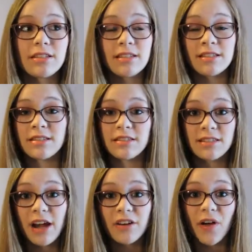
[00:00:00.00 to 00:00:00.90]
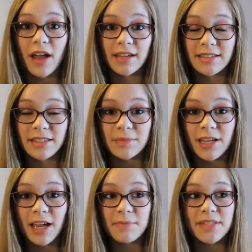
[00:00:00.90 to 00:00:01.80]
is terrifying
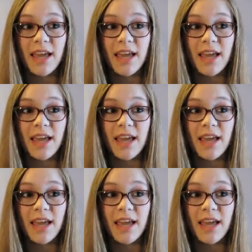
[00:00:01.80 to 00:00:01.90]
sometimes.